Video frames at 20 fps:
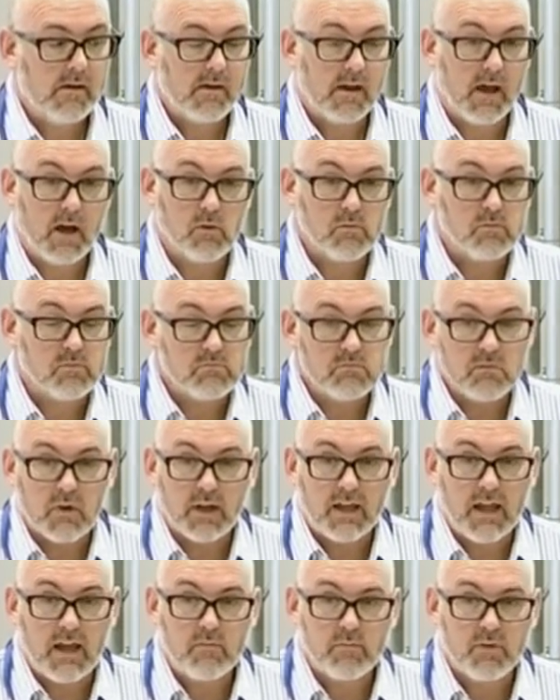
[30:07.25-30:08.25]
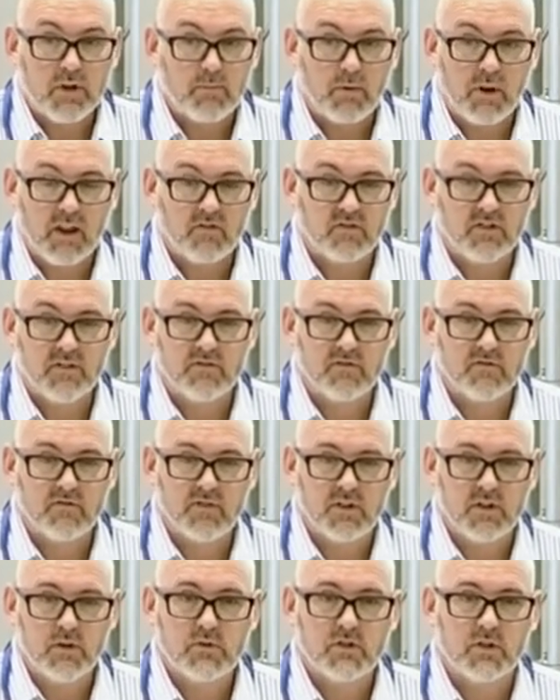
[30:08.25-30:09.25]
Now, again, people have different
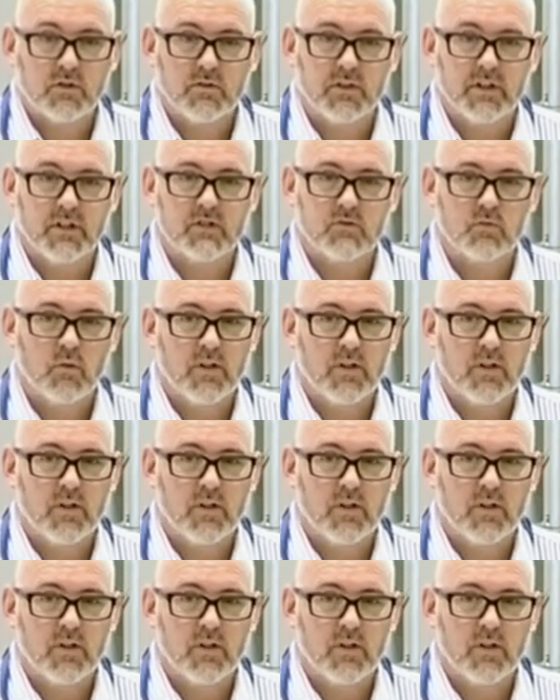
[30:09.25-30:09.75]
views on this,